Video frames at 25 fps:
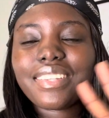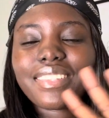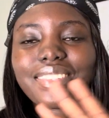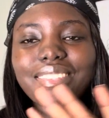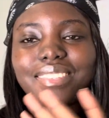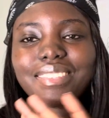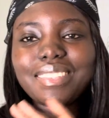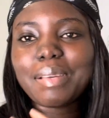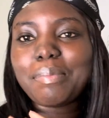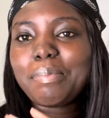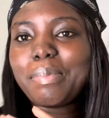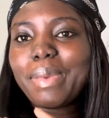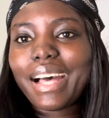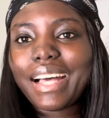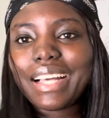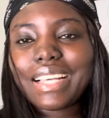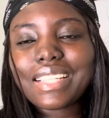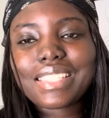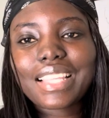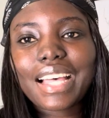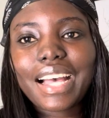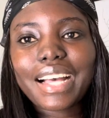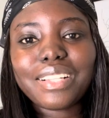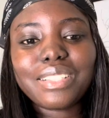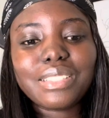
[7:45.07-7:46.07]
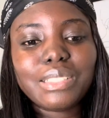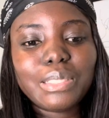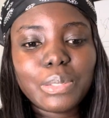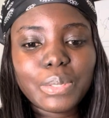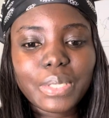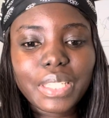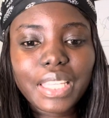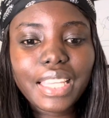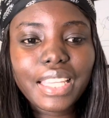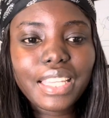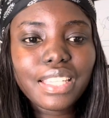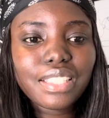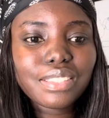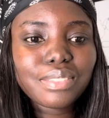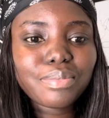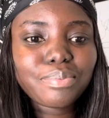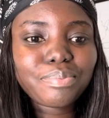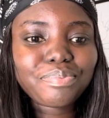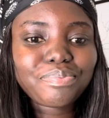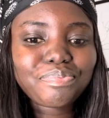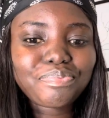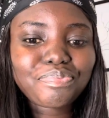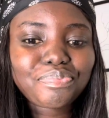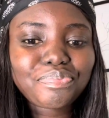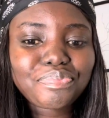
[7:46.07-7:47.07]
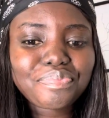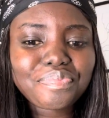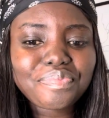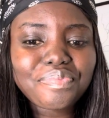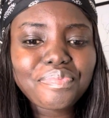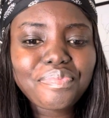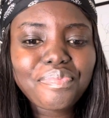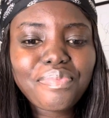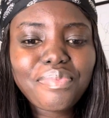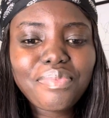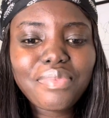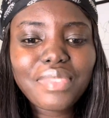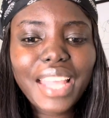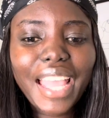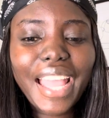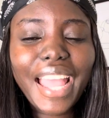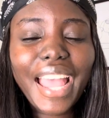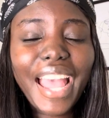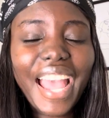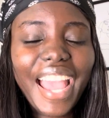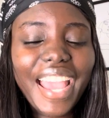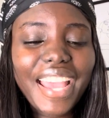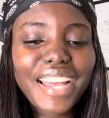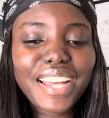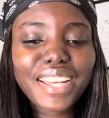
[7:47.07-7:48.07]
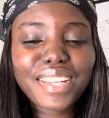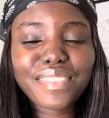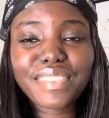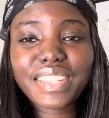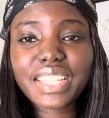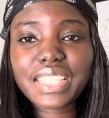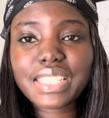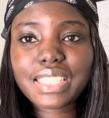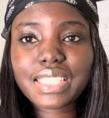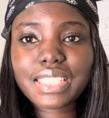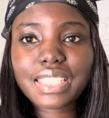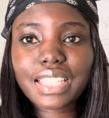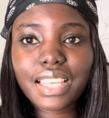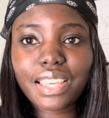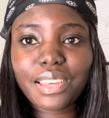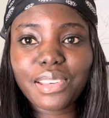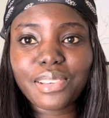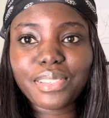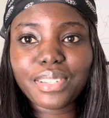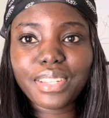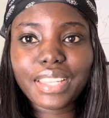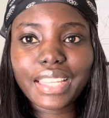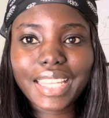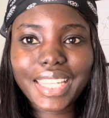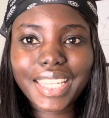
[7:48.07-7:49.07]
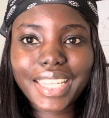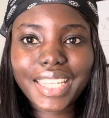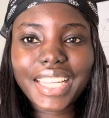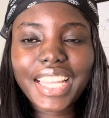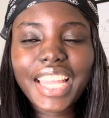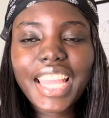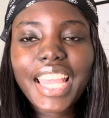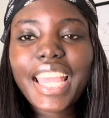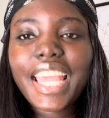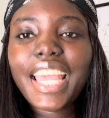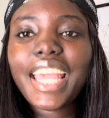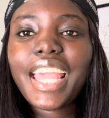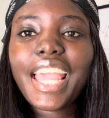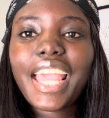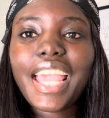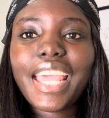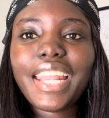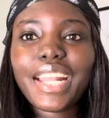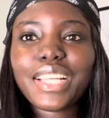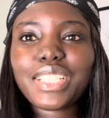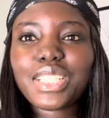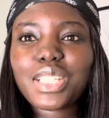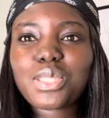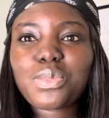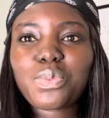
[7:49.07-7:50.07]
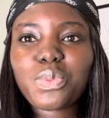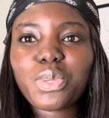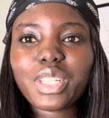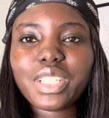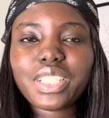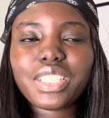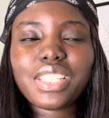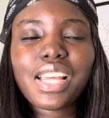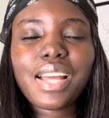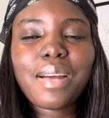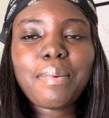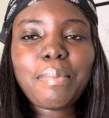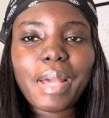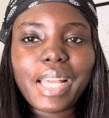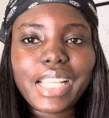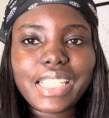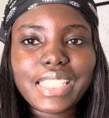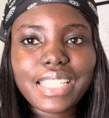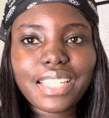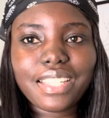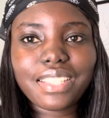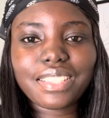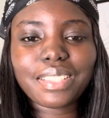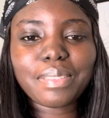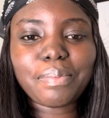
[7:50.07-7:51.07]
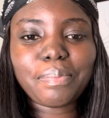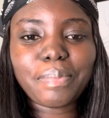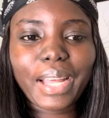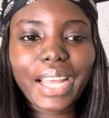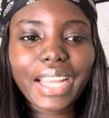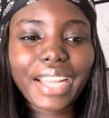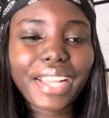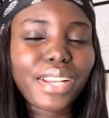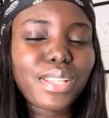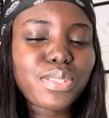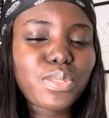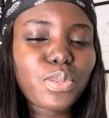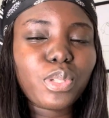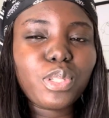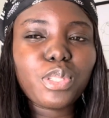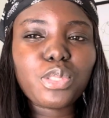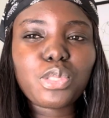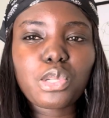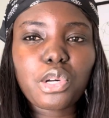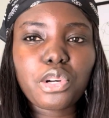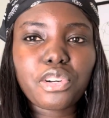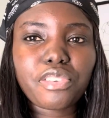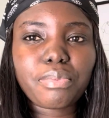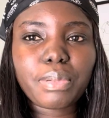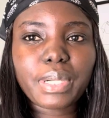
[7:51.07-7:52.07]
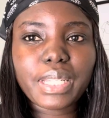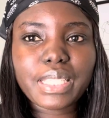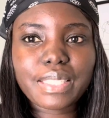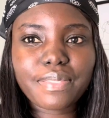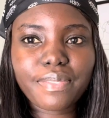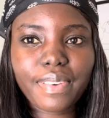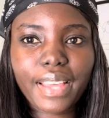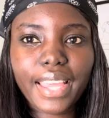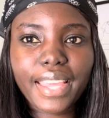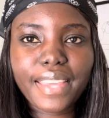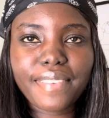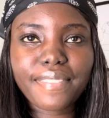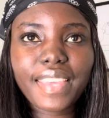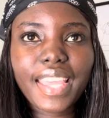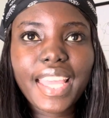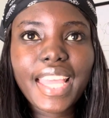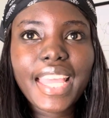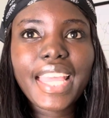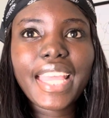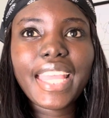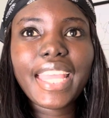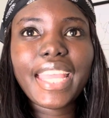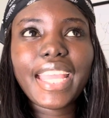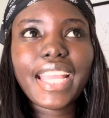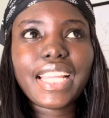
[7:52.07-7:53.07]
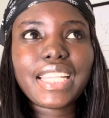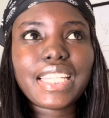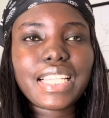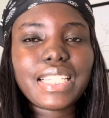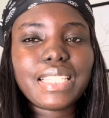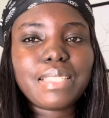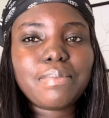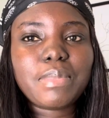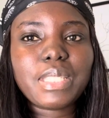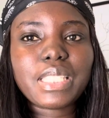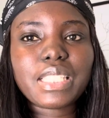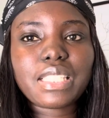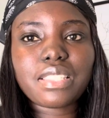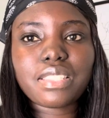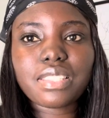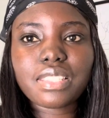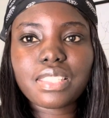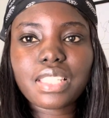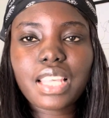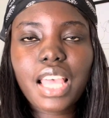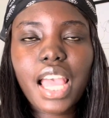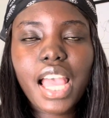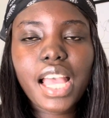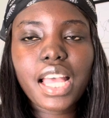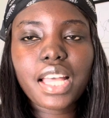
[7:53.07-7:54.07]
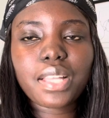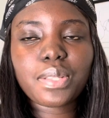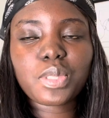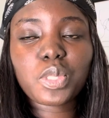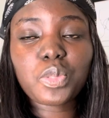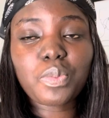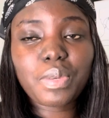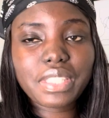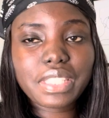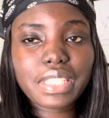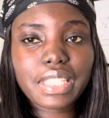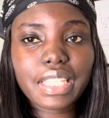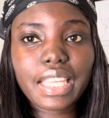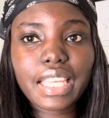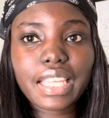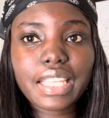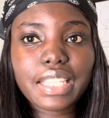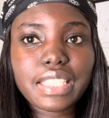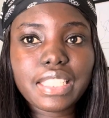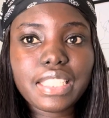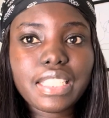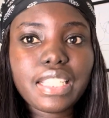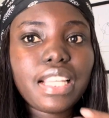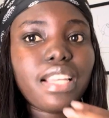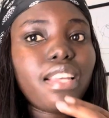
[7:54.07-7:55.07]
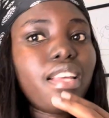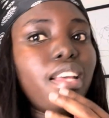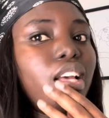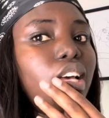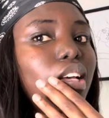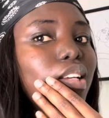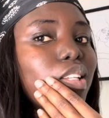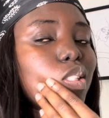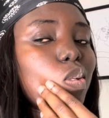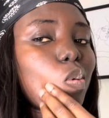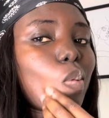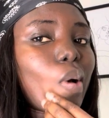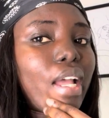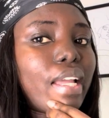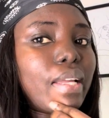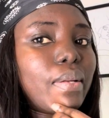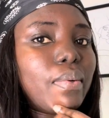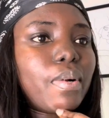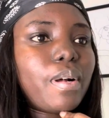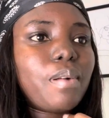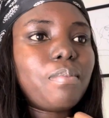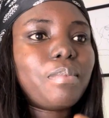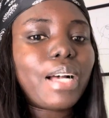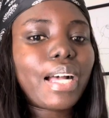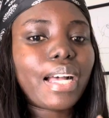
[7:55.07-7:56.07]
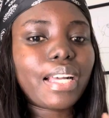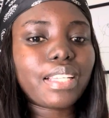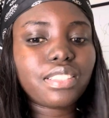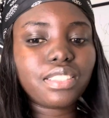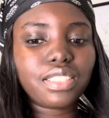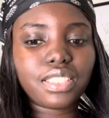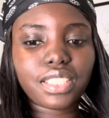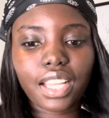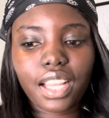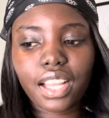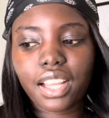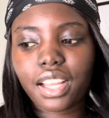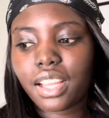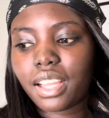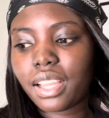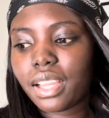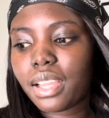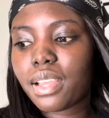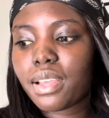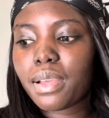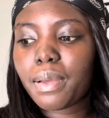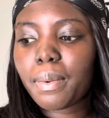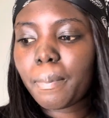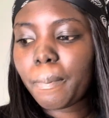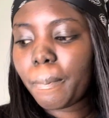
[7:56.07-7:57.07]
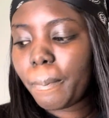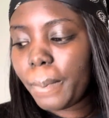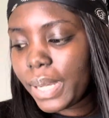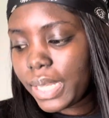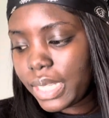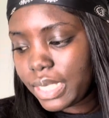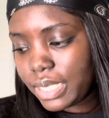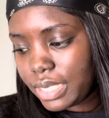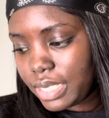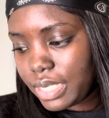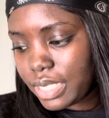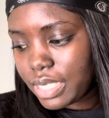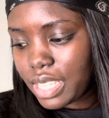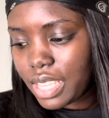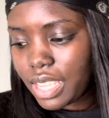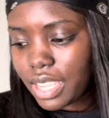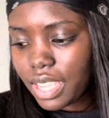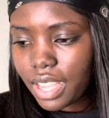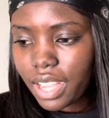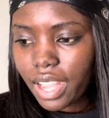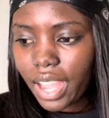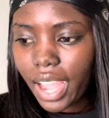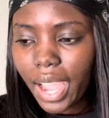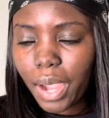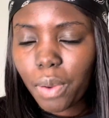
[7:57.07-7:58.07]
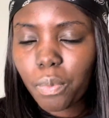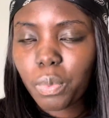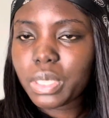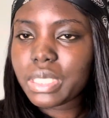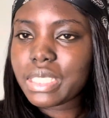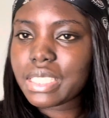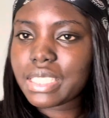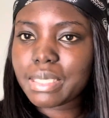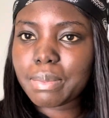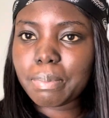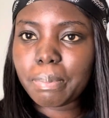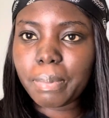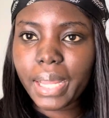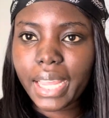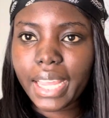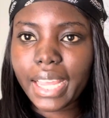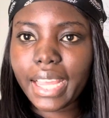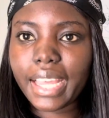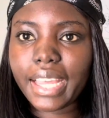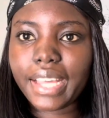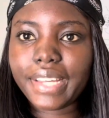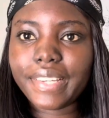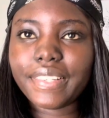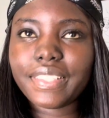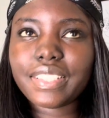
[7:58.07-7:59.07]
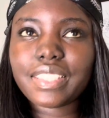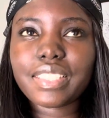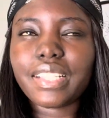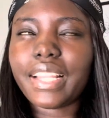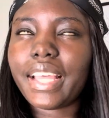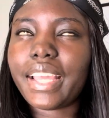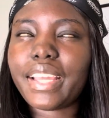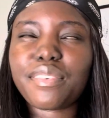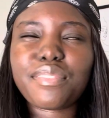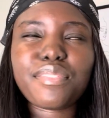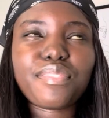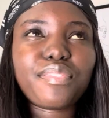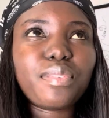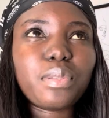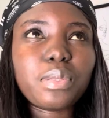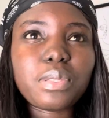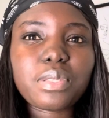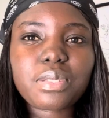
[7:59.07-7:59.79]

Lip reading: the bags are looking. I have a scale here and I just weighed my check-in bag and it's only 12.5 and the limit is 20 kg, so I know I'm under, but I want to buy like food